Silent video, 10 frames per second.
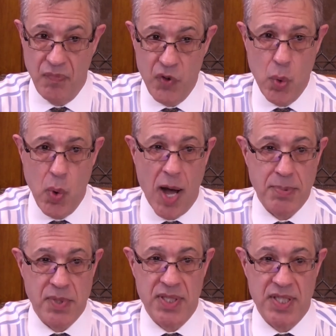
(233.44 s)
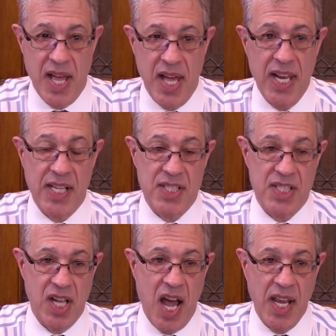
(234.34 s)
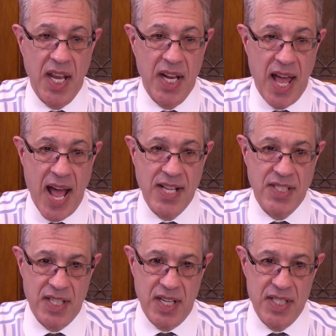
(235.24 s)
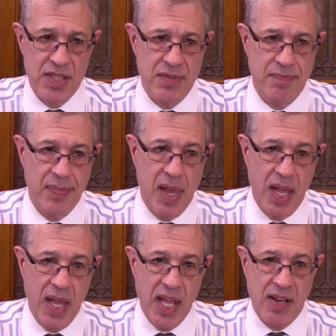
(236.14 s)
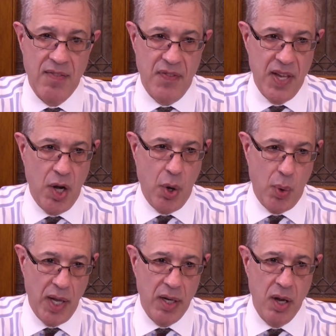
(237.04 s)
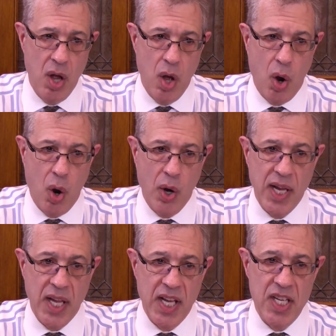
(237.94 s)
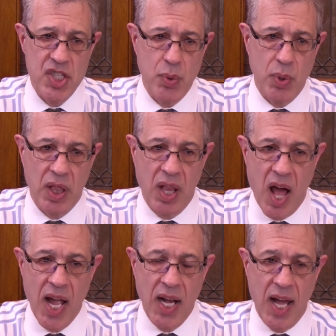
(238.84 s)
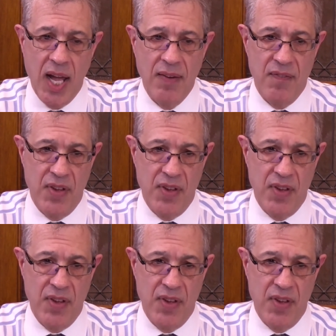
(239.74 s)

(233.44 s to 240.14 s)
few options then. He can sign it as is, he can veto it, or he can issue a line item